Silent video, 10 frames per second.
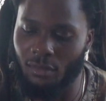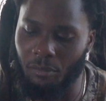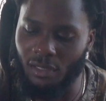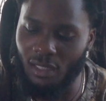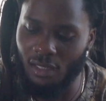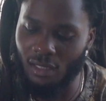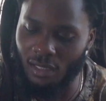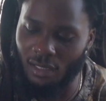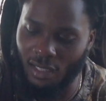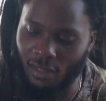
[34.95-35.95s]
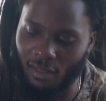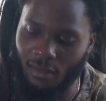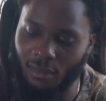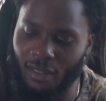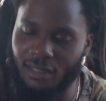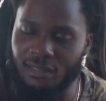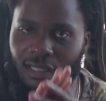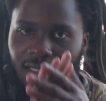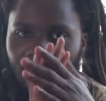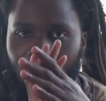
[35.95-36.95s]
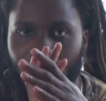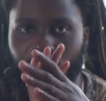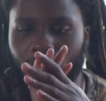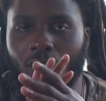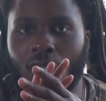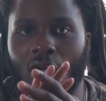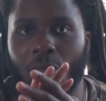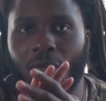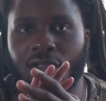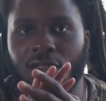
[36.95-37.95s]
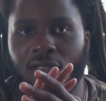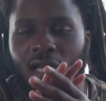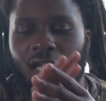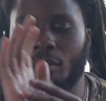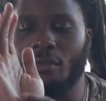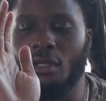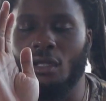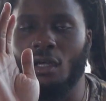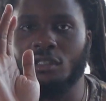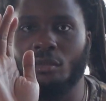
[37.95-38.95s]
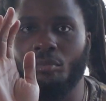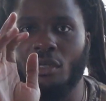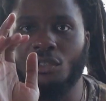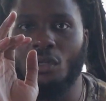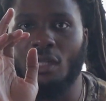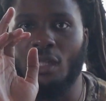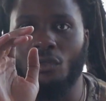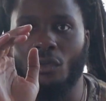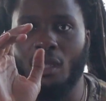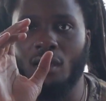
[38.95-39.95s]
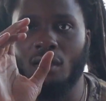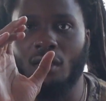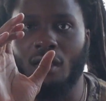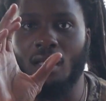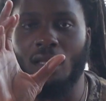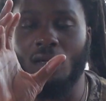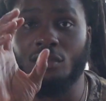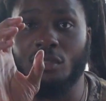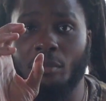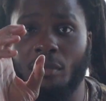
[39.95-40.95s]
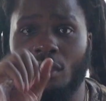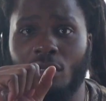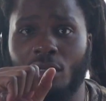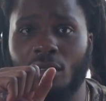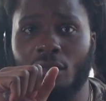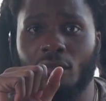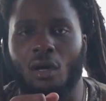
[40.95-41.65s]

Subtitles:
being in a extension for long periods of time can cause compression on that lunate and onto the median nerve.